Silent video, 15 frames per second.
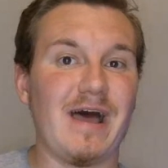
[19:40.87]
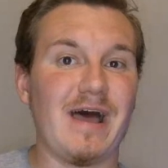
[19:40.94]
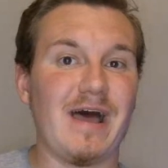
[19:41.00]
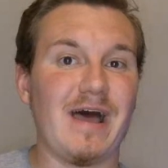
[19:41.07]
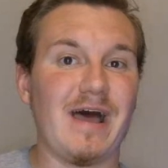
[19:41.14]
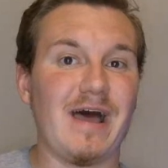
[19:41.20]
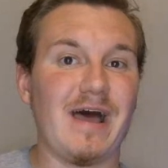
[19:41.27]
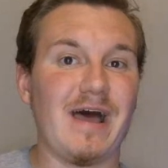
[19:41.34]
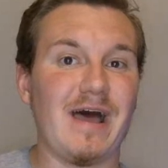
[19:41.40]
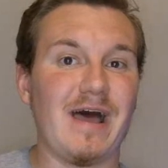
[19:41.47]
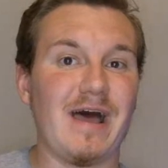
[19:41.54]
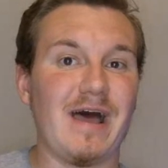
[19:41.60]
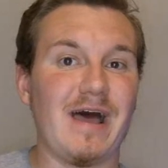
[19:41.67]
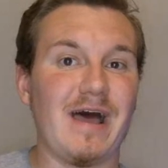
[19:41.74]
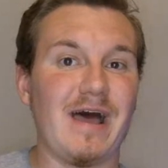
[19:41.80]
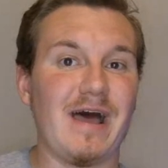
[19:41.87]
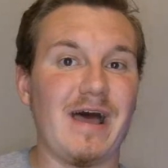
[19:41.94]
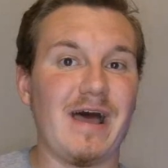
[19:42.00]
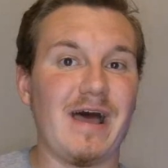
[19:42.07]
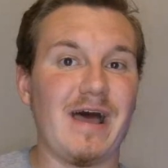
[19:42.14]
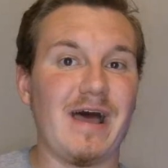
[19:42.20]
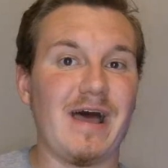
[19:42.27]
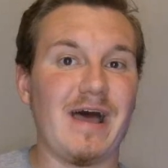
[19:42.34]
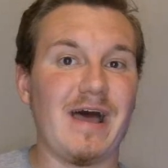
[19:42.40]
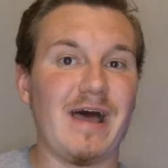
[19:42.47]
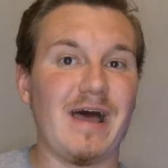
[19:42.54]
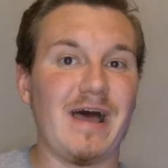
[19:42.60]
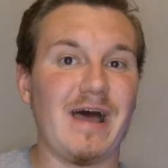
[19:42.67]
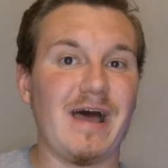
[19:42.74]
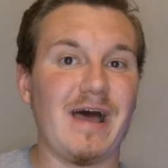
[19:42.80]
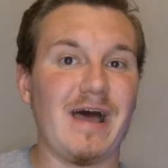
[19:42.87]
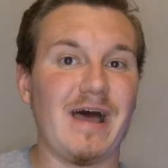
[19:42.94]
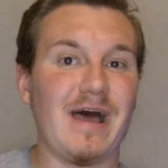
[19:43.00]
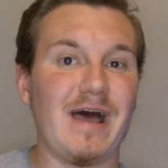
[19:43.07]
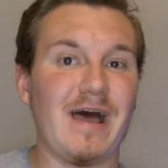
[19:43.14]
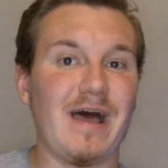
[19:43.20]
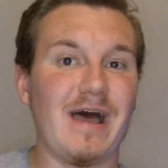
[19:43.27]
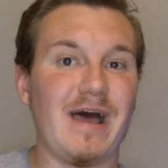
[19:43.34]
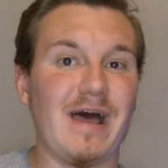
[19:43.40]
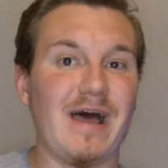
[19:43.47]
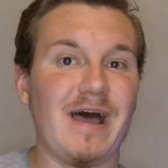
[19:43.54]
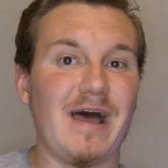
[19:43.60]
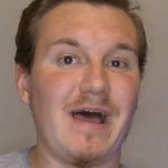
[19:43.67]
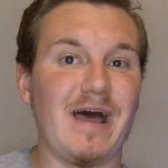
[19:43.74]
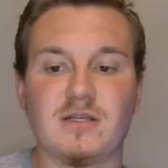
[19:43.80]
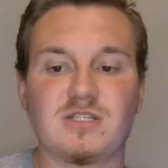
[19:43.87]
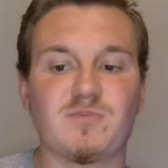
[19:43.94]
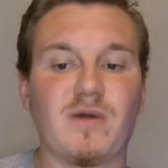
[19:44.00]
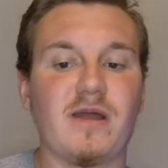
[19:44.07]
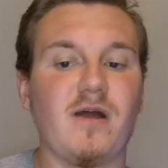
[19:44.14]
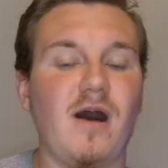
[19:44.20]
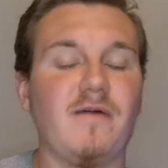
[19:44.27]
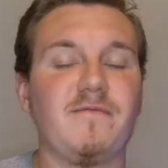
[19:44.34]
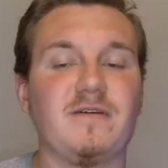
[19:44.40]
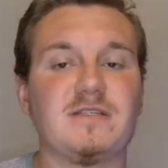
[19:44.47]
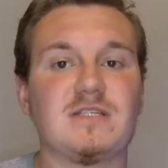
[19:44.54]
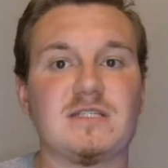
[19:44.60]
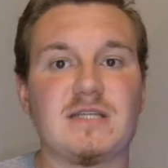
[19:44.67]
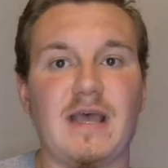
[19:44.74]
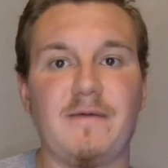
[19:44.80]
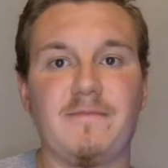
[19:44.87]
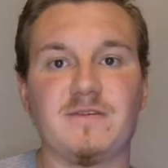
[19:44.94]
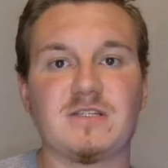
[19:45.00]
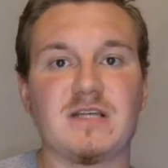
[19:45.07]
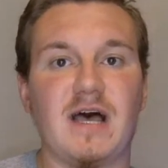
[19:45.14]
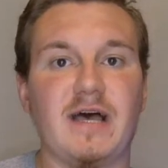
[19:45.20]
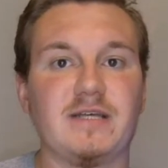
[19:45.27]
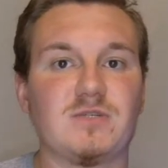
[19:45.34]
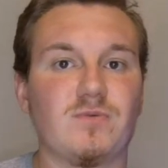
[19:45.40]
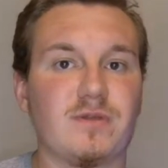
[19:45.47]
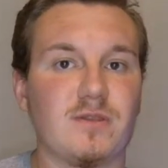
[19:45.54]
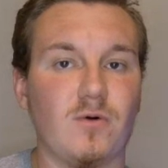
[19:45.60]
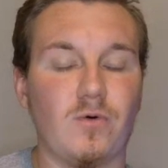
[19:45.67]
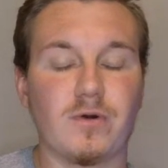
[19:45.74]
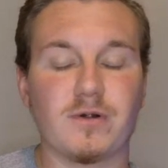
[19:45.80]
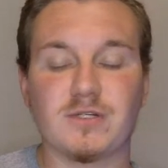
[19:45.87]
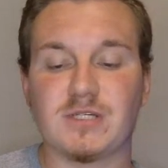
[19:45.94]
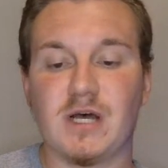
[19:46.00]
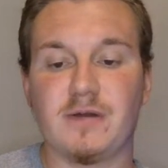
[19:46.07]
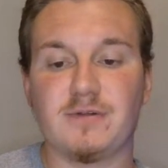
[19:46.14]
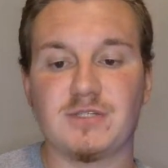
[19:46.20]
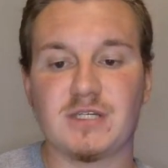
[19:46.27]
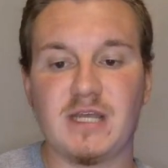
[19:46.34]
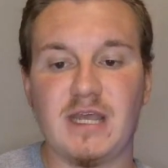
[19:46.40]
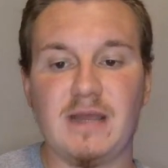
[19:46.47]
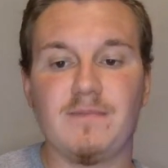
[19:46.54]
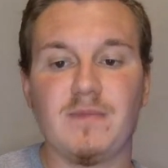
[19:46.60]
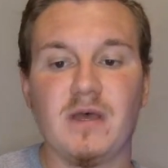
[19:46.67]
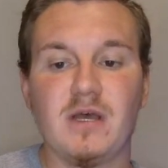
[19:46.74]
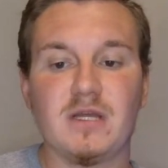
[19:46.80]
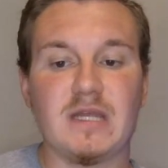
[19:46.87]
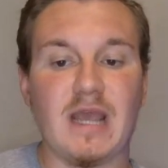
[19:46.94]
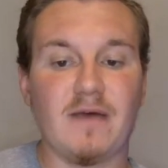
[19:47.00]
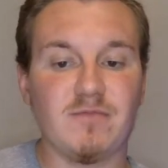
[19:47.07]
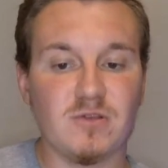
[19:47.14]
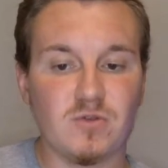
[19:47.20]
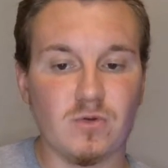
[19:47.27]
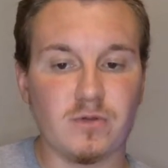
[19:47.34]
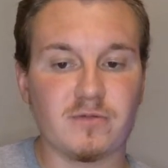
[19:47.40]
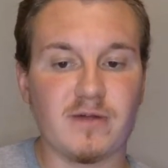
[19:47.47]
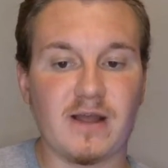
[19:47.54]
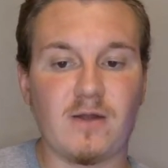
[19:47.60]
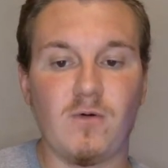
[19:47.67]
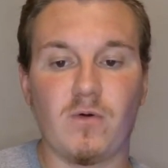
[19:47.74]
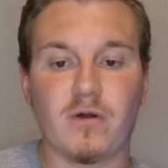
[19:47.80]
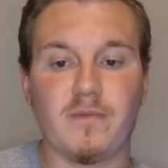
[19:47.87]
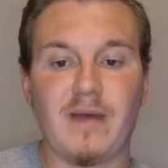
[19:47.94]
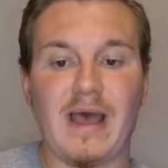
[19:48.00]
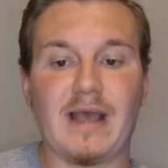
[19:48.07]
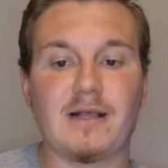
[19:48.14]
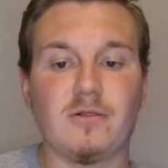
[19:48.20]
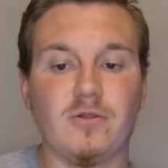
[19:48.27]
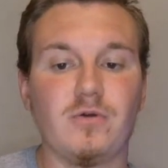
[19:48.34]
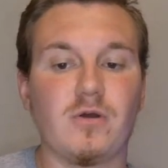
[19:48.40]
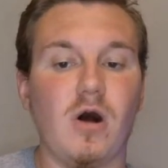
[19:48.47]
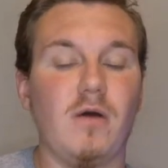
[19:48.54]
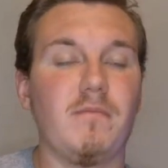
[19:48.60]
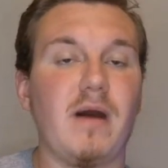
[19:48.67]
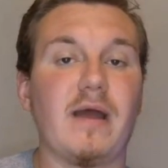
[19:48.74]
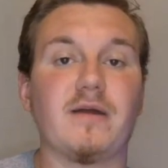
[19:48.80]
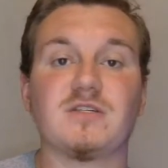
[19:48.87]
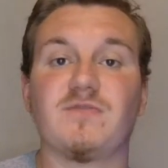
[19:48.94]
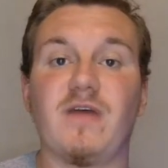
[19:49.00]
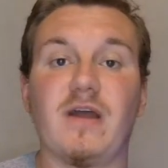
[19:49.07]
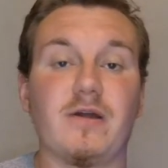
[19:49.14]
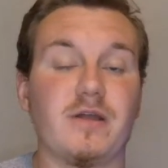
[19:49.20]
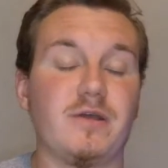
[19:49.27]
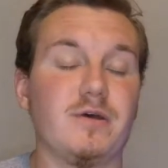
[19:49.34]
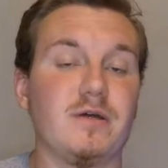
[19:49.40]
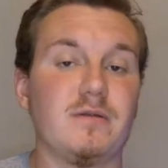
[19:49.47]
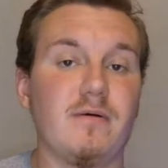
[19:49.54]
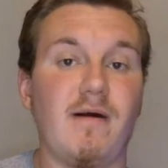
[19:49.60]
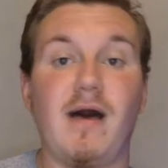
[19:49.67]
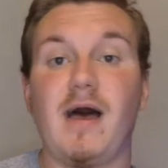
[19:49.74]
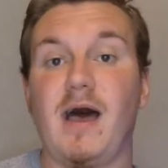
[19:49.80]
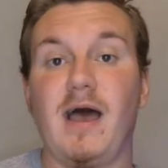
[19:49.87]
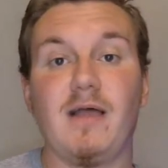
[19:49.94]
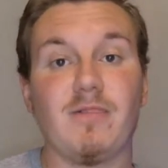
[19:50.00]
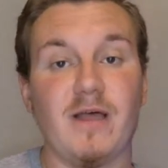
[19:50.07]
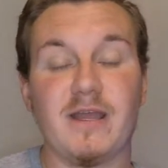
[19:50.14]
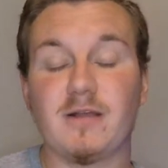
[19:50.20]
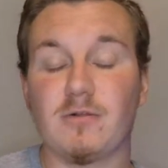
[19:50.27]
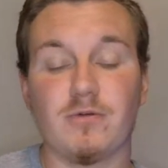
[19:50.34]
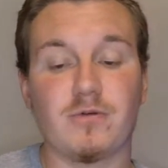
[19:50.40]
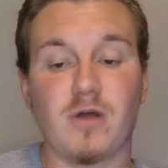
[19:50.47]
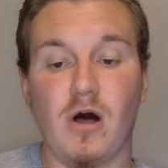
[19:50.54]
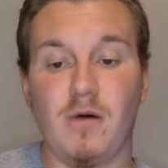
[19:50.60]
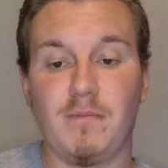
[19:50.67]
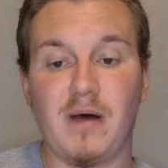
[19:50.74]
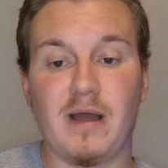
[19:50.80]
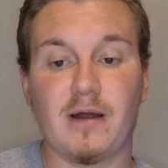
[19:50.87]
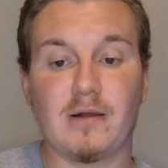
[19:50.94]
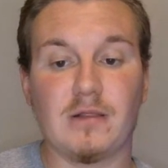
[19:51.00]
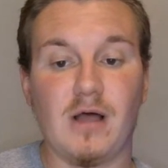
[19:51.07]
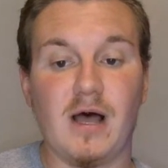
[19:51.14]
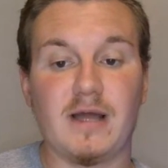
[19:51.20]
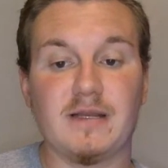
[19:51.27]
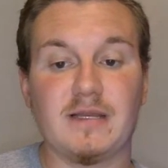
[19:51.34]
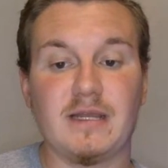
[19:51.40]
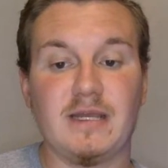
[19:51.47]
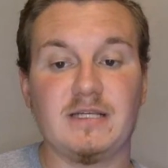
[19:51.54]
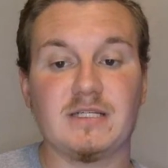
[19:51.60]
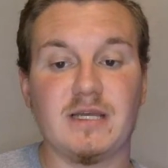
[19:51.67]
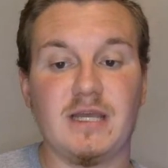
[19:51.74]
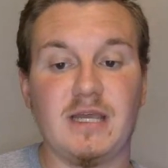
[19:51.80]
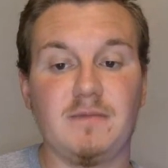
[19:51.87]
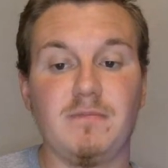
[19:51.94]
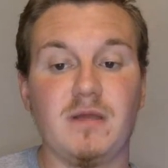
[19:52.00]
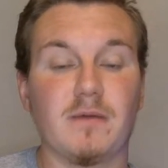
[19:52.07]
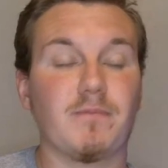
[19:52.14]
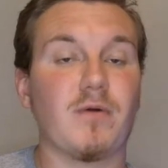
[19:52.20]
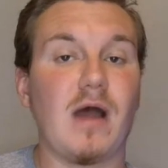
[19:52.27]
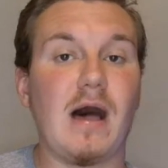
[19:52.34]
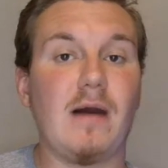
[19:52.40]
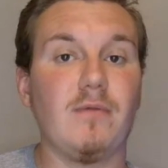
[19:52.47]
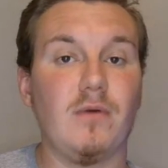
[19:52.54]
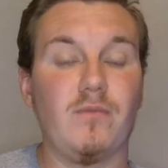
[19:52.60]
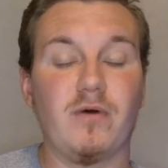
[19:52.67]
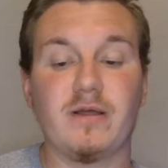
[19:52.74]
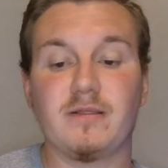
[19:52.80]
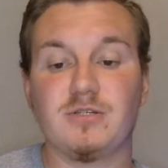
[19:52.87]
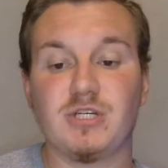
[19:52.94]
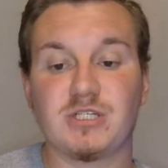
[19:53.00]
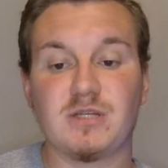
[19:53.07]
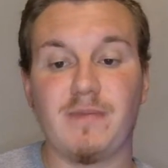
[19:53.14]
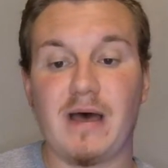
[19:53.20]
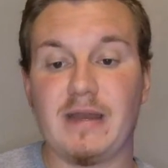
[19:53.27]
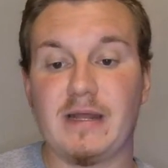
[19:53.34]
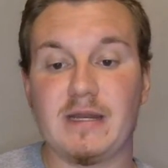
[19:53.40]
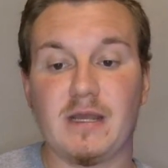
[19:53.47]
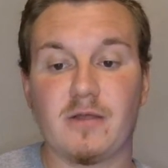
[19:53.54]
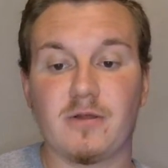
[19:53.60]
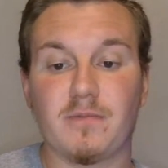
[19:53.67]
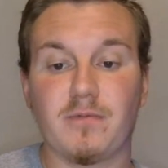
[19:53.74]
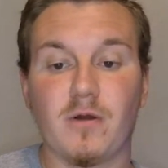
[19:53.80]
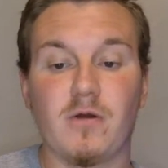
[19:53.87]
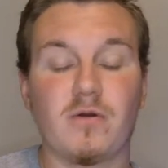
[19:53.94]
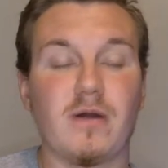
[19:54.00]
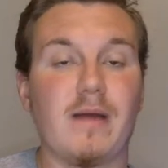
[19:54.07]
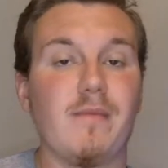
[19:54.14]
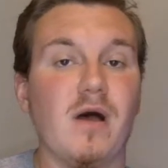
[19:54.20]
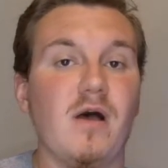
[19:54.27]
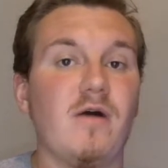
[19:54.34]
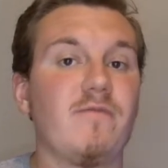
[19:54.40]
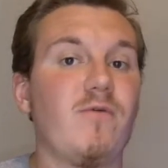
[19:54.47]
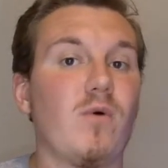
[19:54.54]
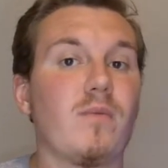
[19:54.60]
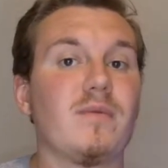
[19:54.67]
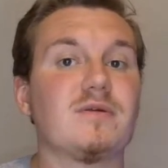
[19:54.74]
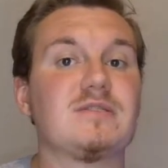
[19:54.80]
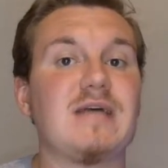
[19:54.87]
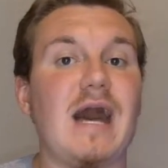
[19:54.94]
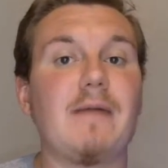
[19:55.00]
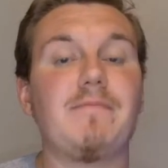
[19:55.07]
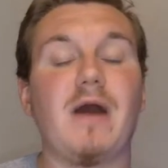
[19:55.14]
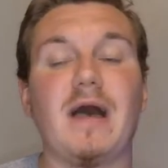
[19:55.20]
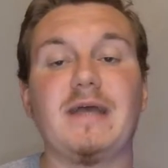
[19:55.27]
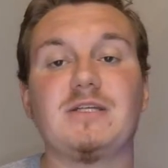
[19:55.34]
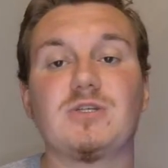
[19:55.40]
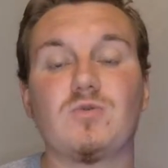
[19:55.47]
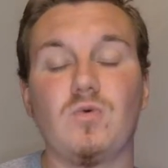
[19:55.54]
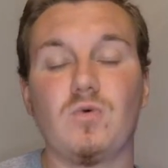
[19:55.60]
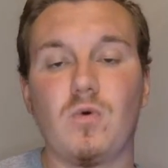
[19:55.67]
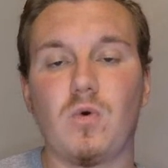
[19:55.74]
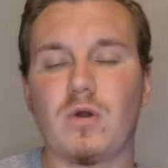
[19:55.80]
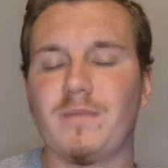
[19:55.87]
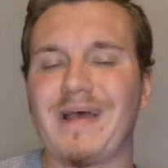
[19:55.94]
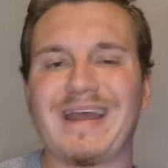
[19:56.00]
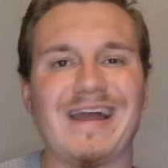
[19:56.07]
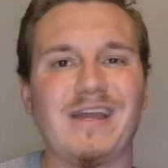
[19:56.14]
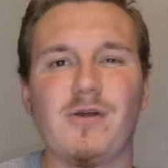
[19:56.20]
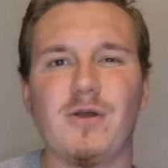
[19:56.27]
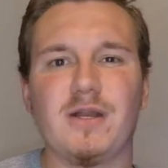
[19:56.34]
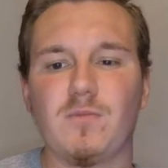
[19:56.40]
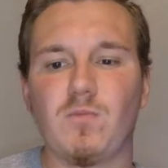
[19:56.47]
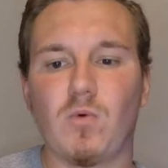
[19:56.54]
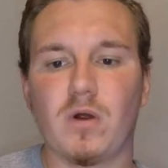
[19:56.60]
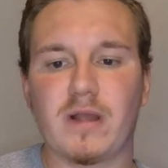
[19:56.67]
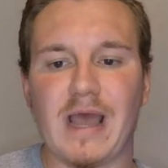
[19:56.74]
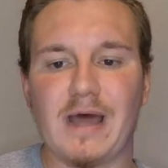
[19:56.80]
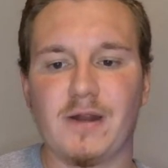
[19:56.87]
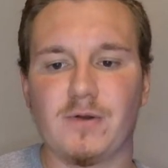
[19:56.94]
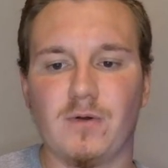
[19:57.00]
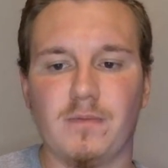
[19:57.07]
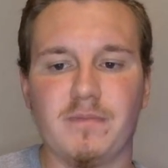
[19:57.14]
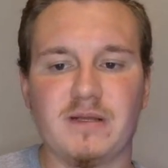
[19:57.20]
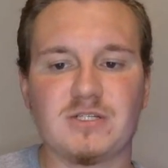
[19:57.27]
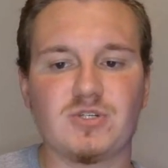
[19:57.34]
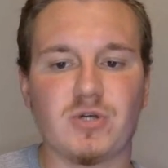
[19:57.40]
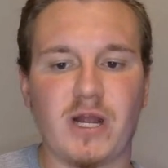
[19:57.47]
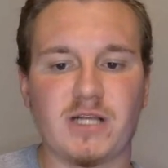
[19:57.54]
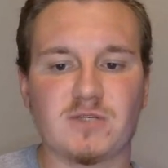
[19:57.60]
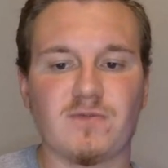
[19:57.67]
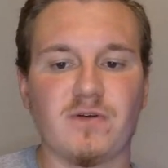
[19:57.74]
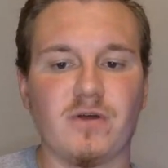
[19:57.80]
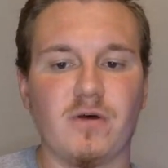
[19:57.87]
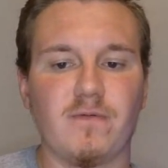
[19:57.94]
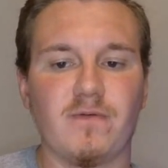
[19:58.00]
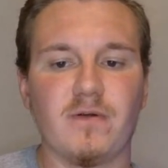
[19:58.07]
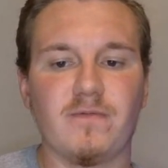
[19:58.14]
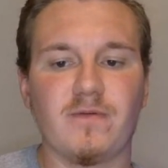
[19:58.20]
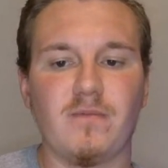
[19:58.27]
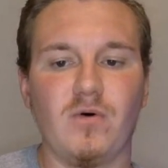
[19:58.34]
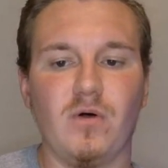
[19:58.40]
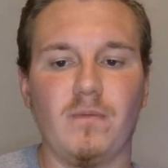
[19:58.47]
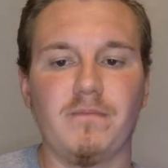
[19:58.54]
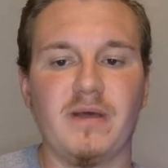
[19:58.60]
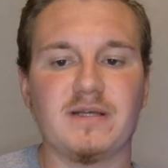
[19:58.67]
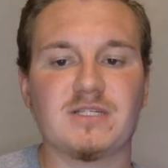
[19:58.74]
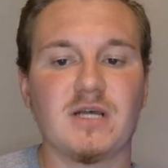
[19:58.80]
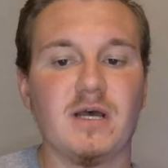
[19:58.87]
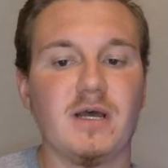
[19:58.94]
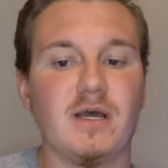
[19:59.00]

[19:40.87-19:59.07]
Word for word: And you have the quarterback to do it, right? The spread offense is emphasized with the horizontal scheme. You have the dual threat quarterback. Luke Altmyer is very good. I like Luke Altmyer a lot, and he'd be a problem with just about any other program. Former top high school quarterback. I know he didn't work out at Ole Miss, transferred over from Ole Miss.